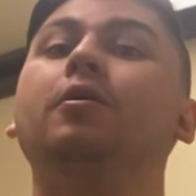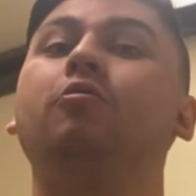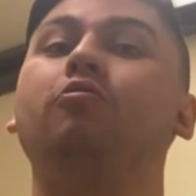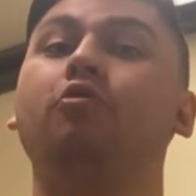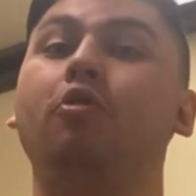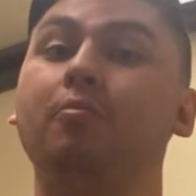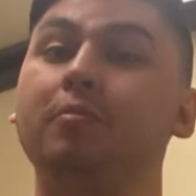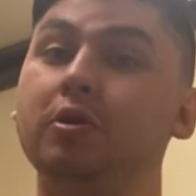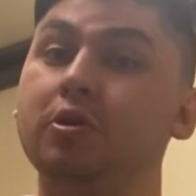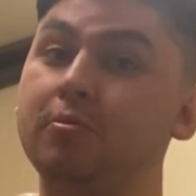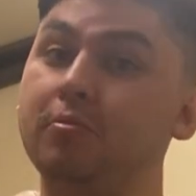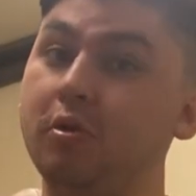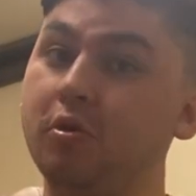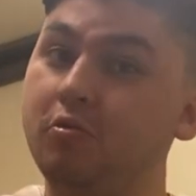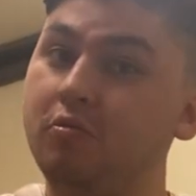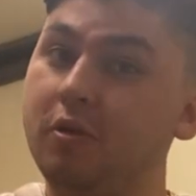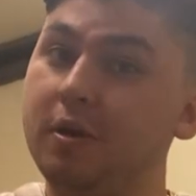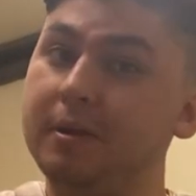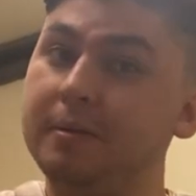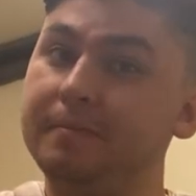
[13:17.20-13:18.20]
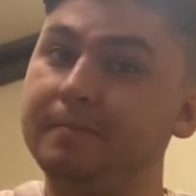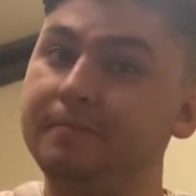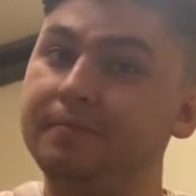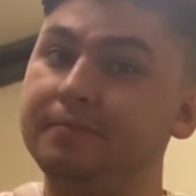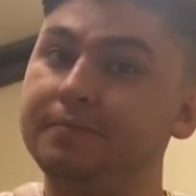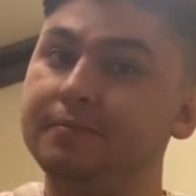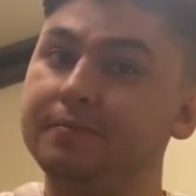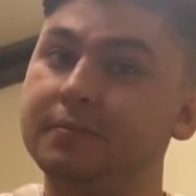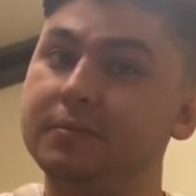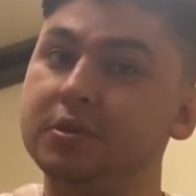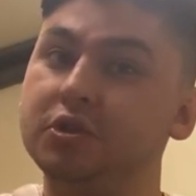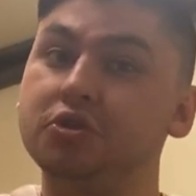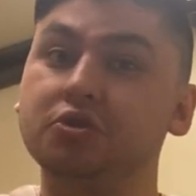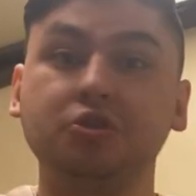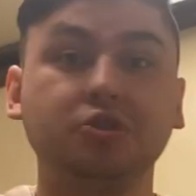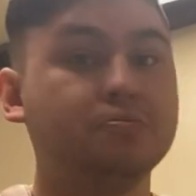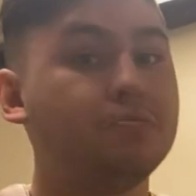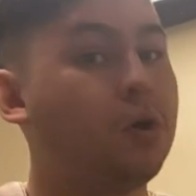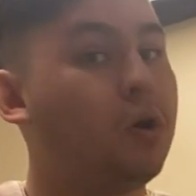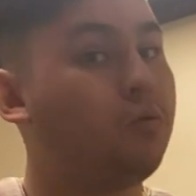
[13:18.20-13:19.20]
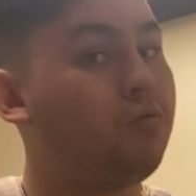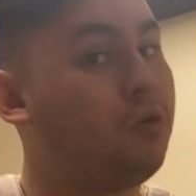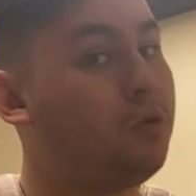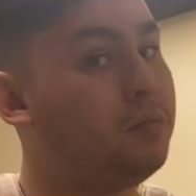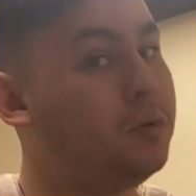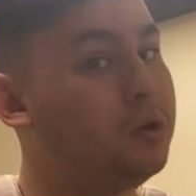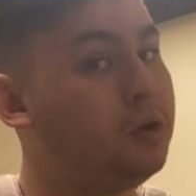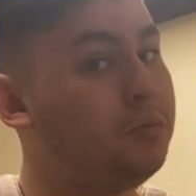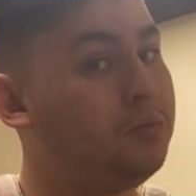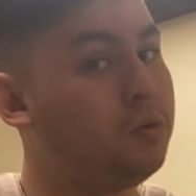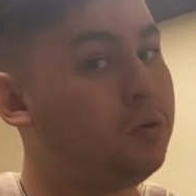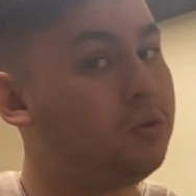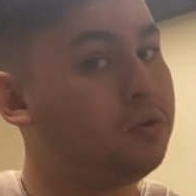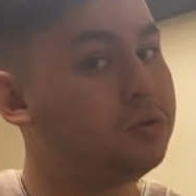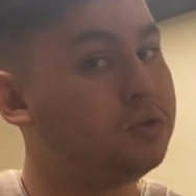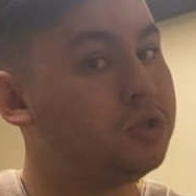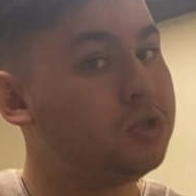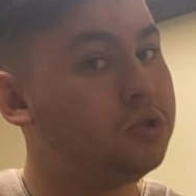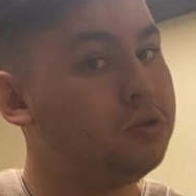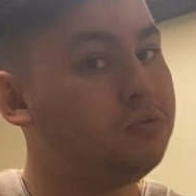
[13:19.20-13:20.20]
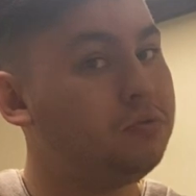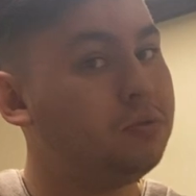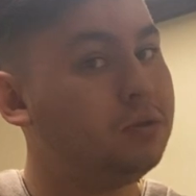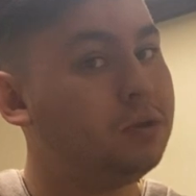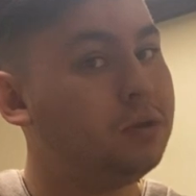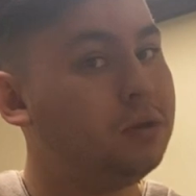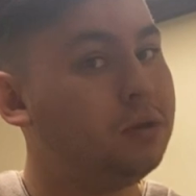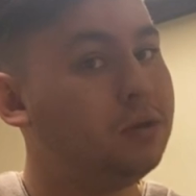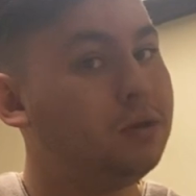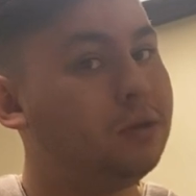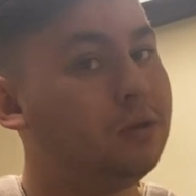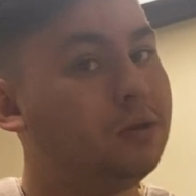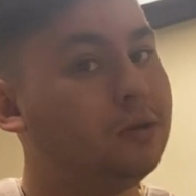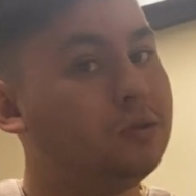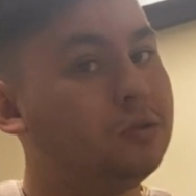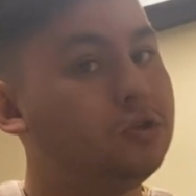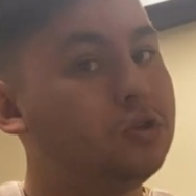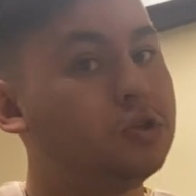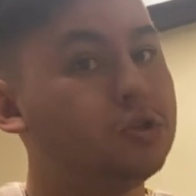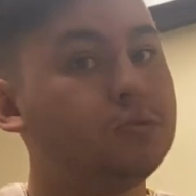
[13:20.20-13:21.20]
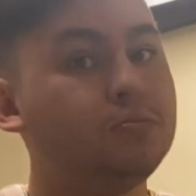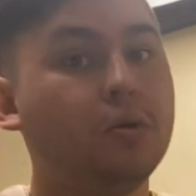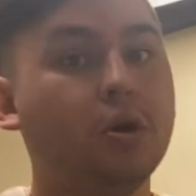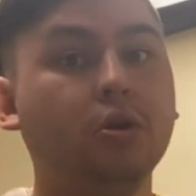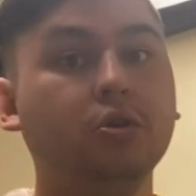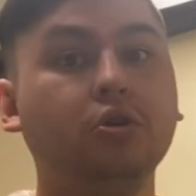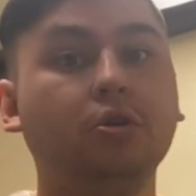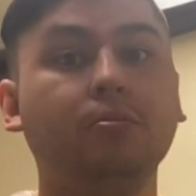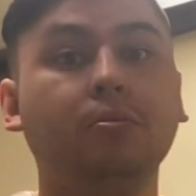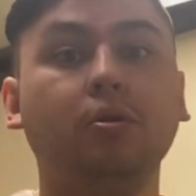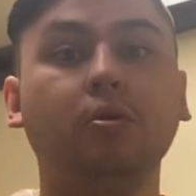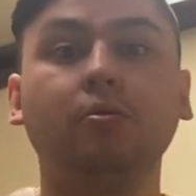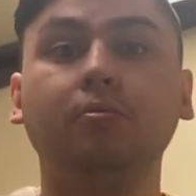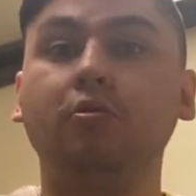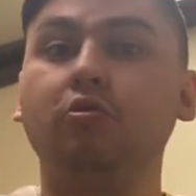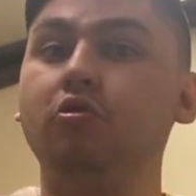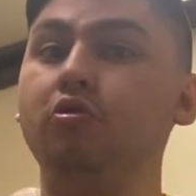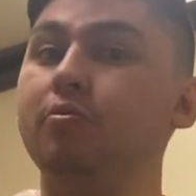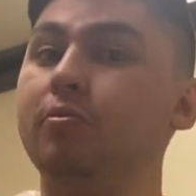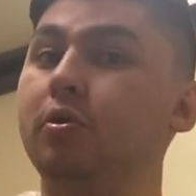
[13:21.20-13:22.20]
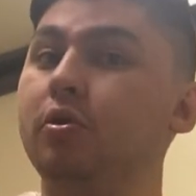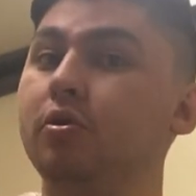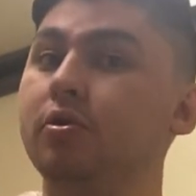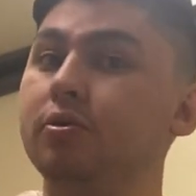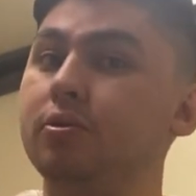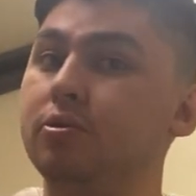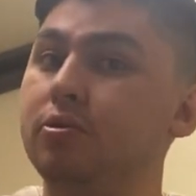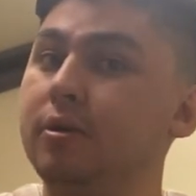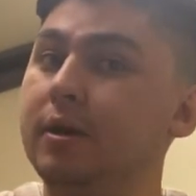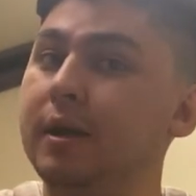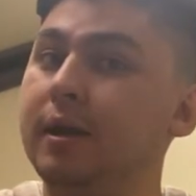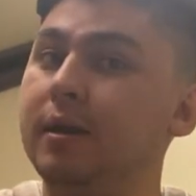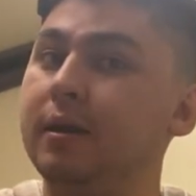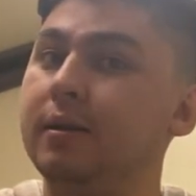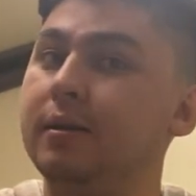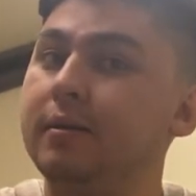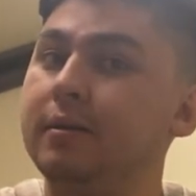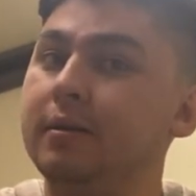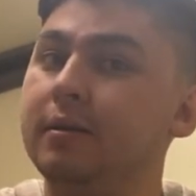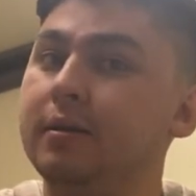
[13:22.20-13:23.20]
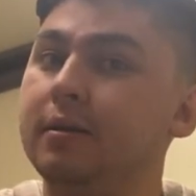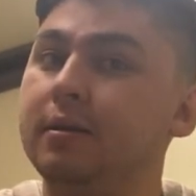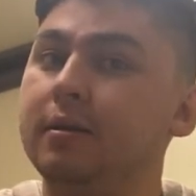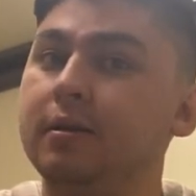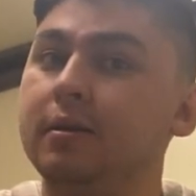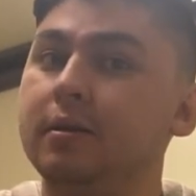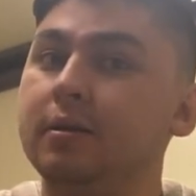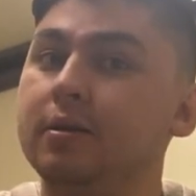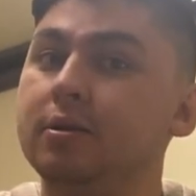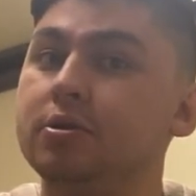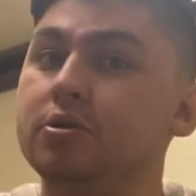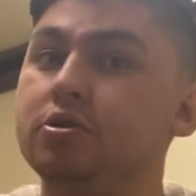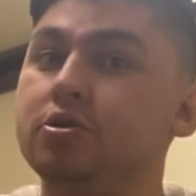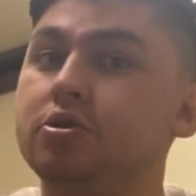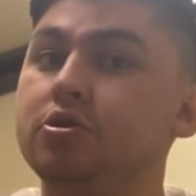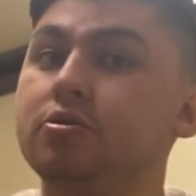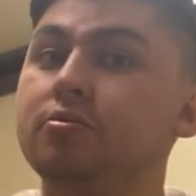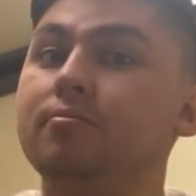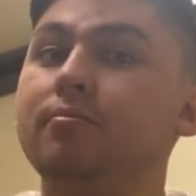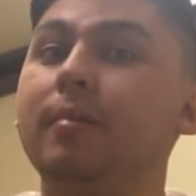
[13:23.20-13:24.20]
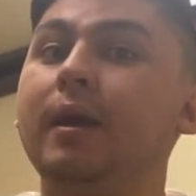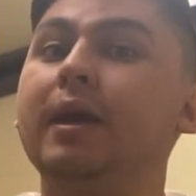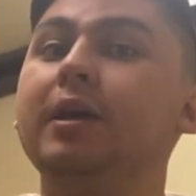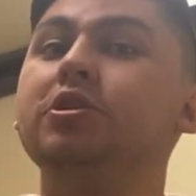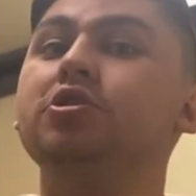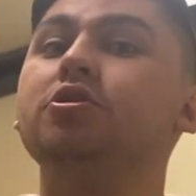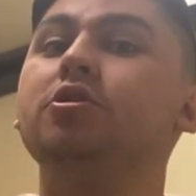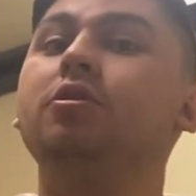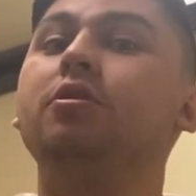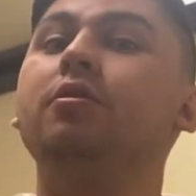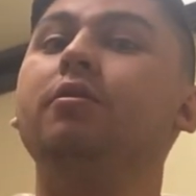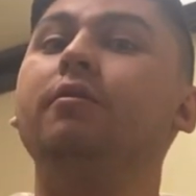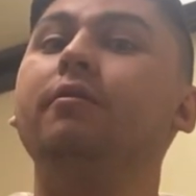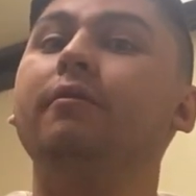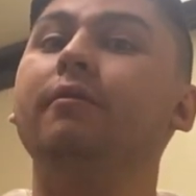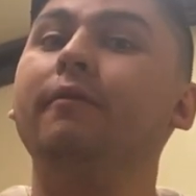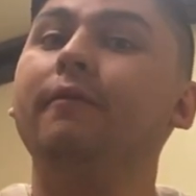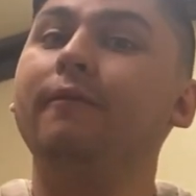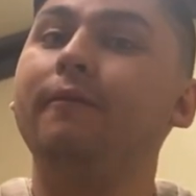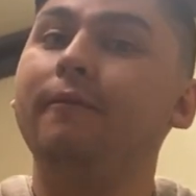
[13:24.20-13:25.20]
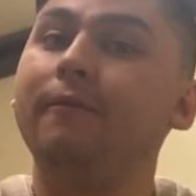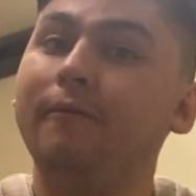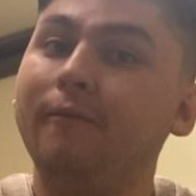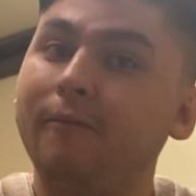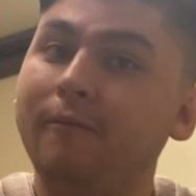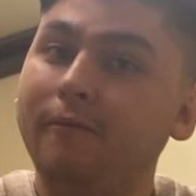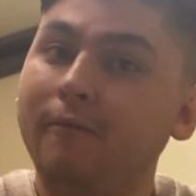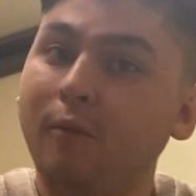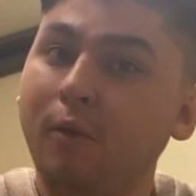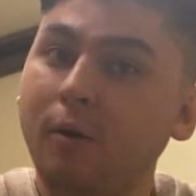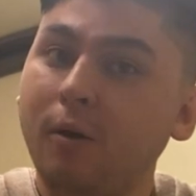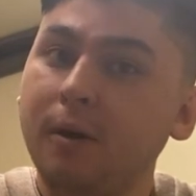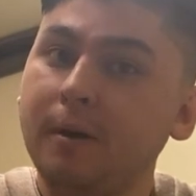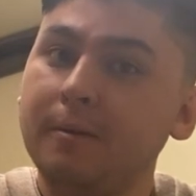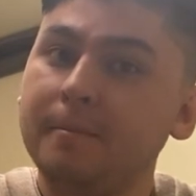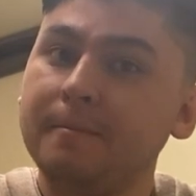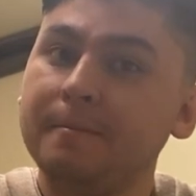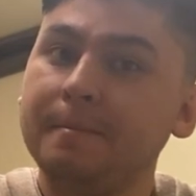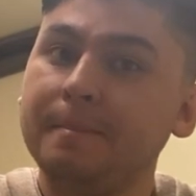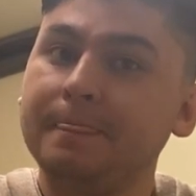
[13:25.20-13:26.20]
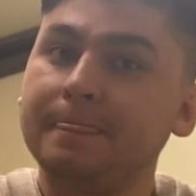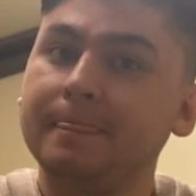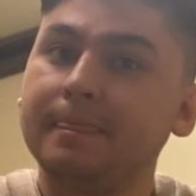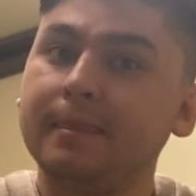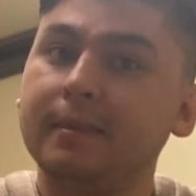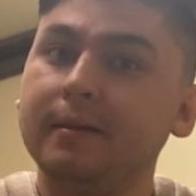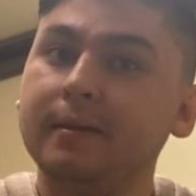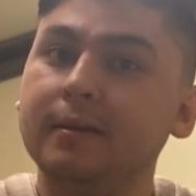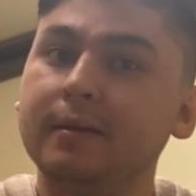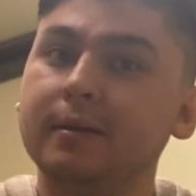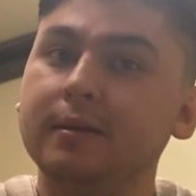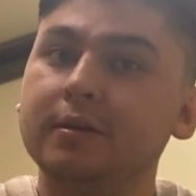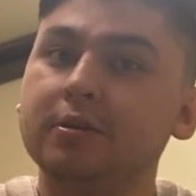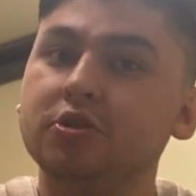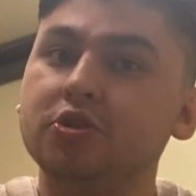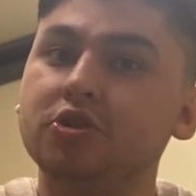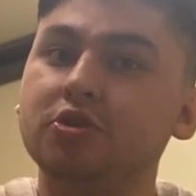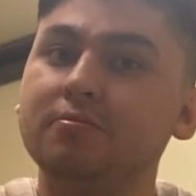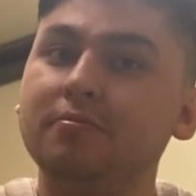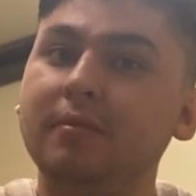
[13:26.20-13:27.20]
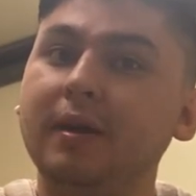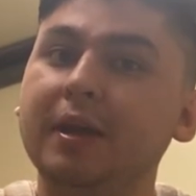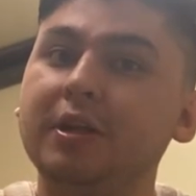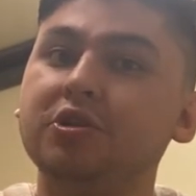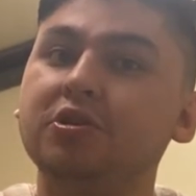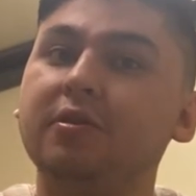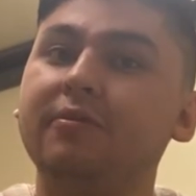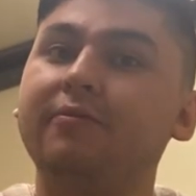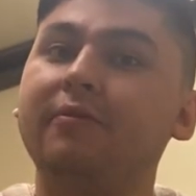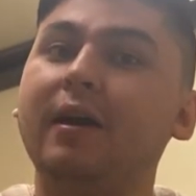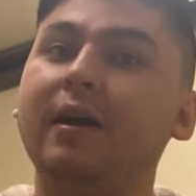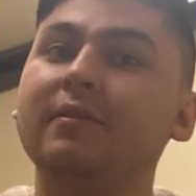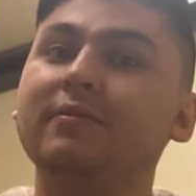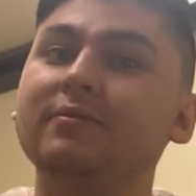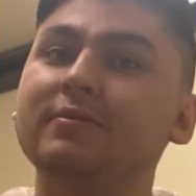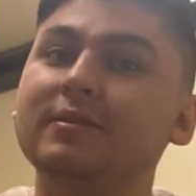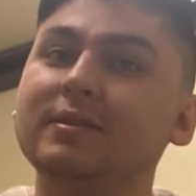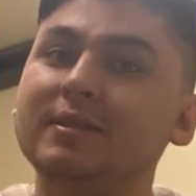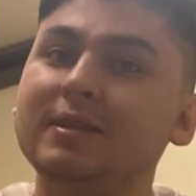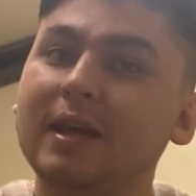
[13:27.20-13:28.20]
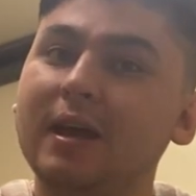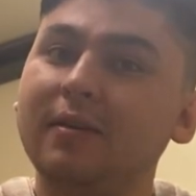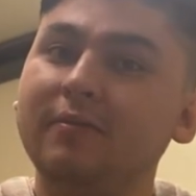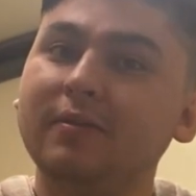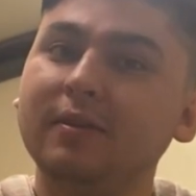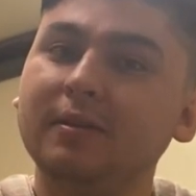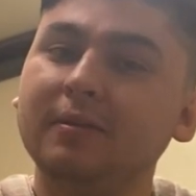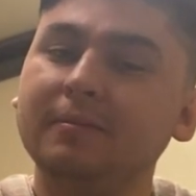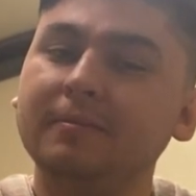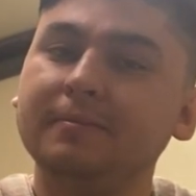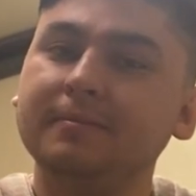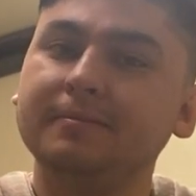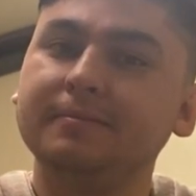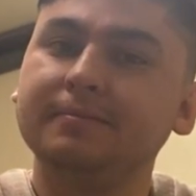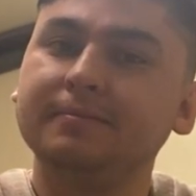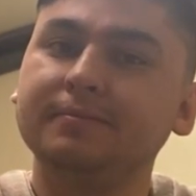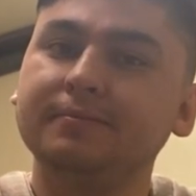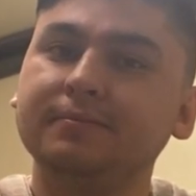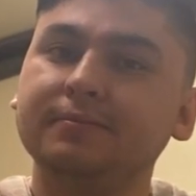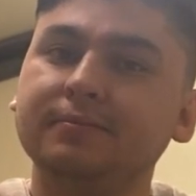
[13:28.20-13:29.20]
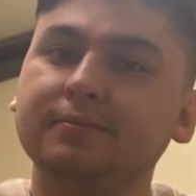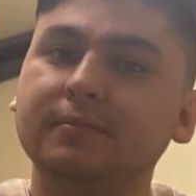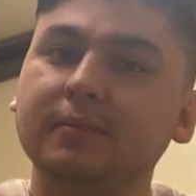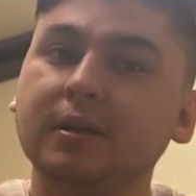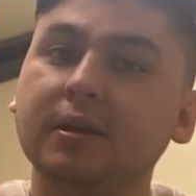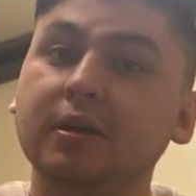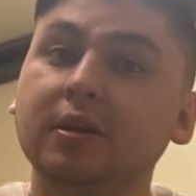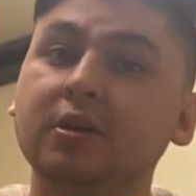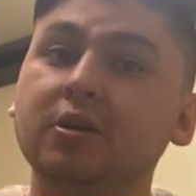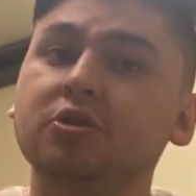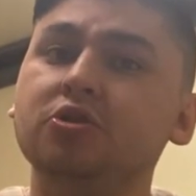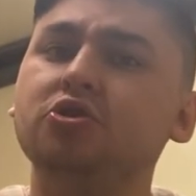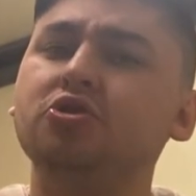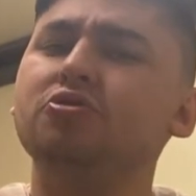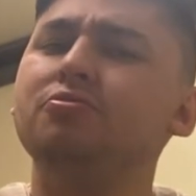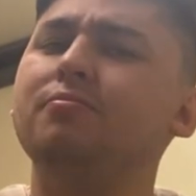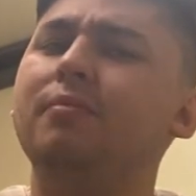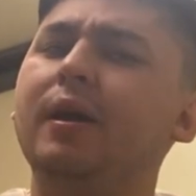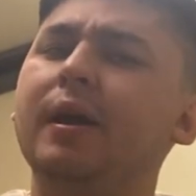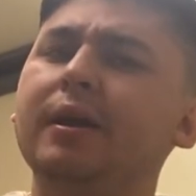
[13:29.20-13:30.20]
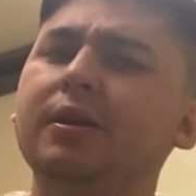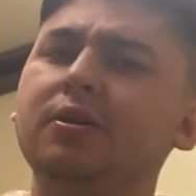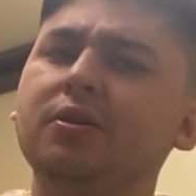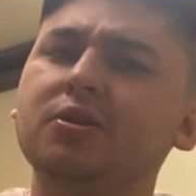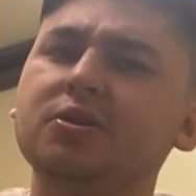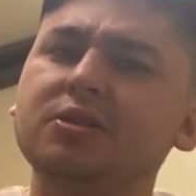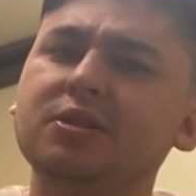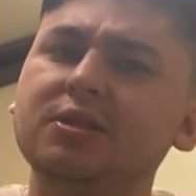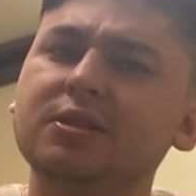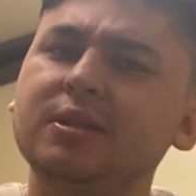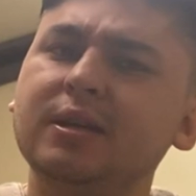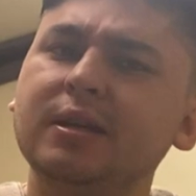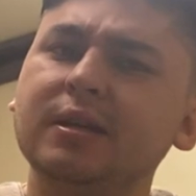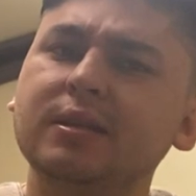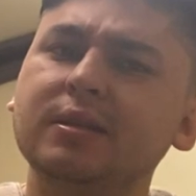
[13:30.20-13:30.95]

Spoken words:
Roman numeral 1, 2 small Roman numeral 2, 2 small numeral 3, 2 major 4, 2 major 5, 7, 2 minor 6,